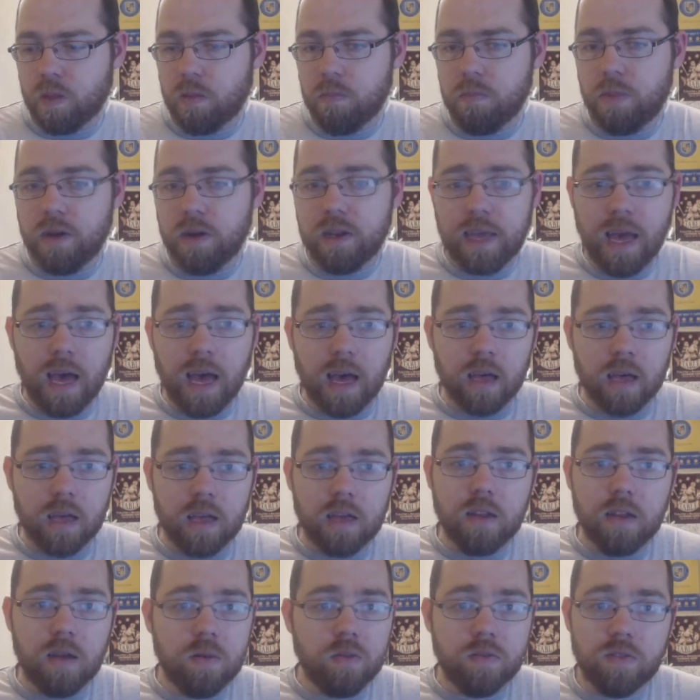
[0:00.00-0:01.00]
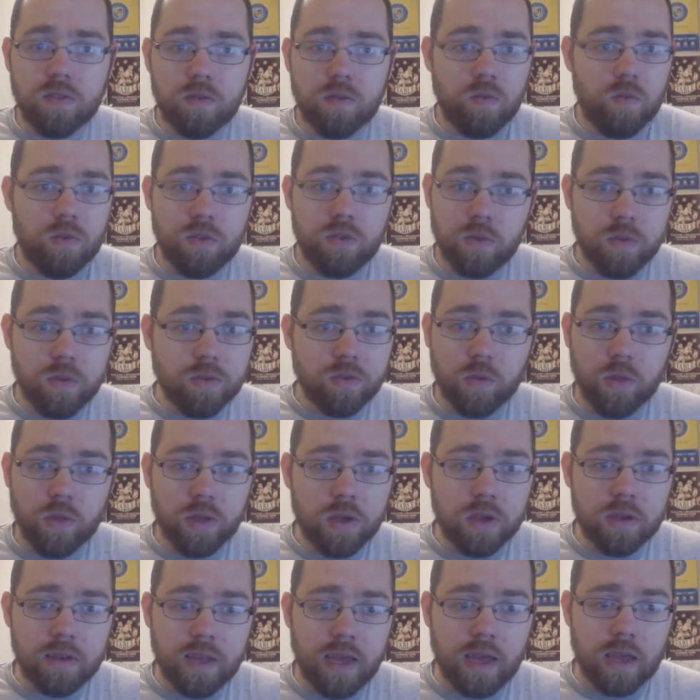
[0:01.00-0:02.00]
But yeah, it was a really
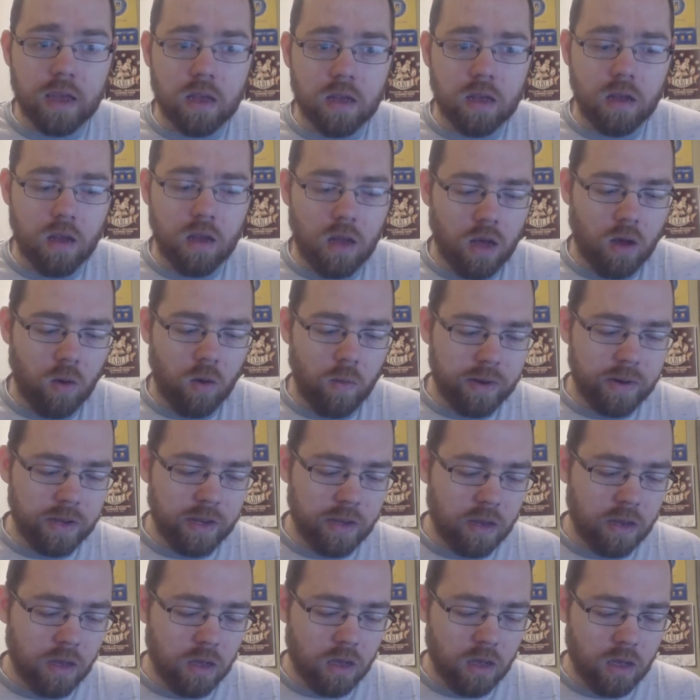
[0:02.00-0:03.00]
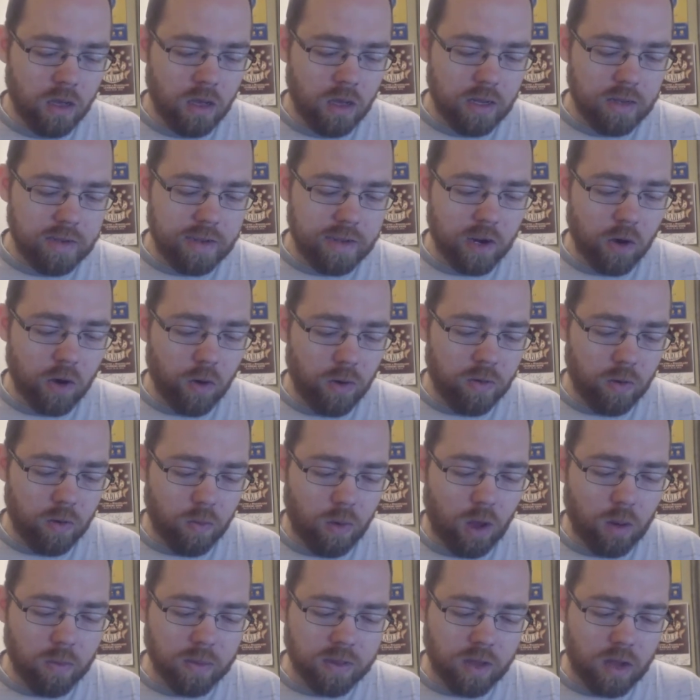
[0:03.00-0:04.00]
good day. We did dinner at the
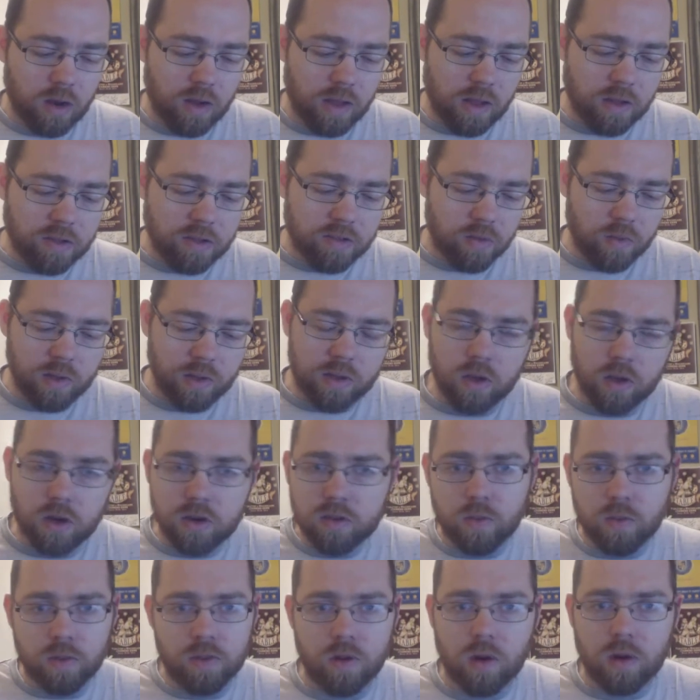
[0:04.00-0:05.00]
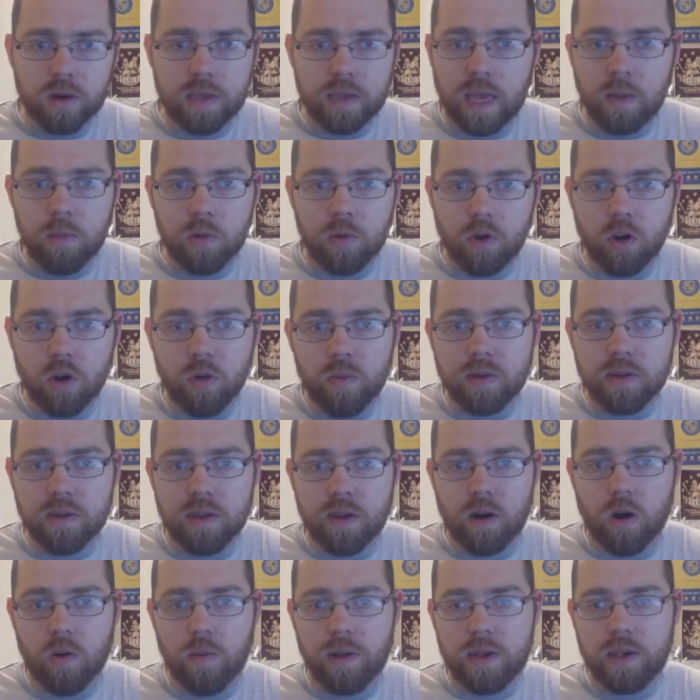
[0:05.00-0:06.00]
Ron McDonald house, so we cooked with our game group and
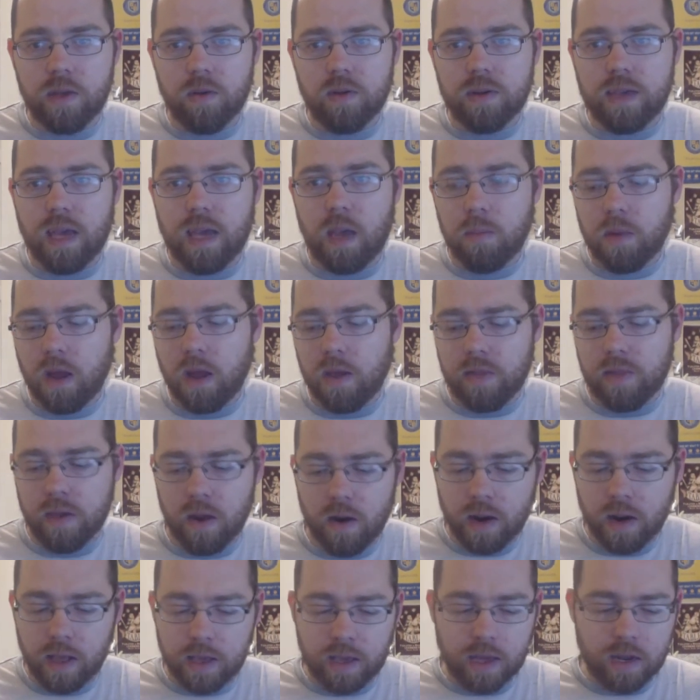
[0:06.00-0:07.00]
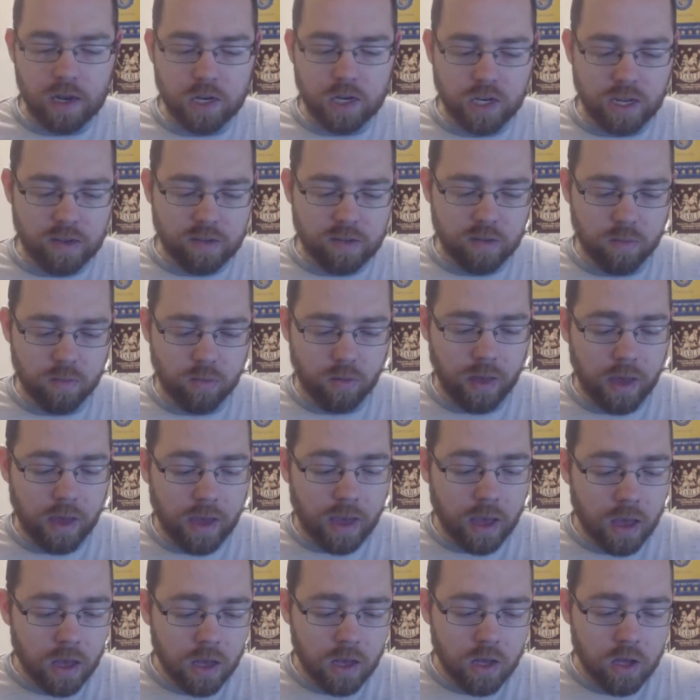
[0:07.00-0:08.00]
did our regular game night there, and I got a chance to
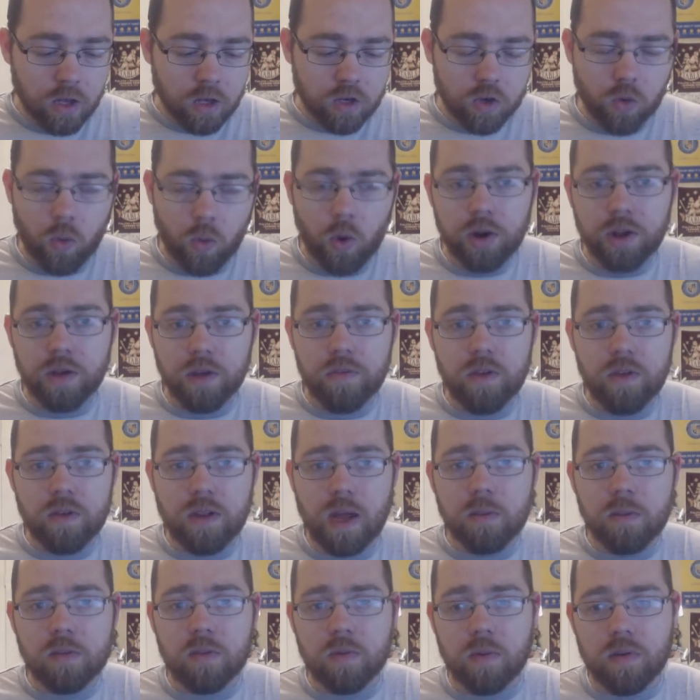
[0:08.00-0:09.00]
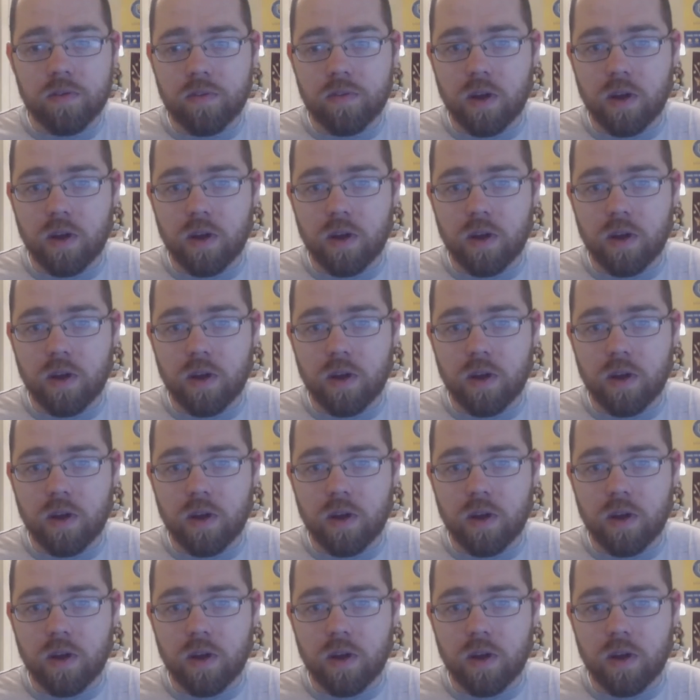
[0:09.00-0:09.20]
play Twerk a few times with my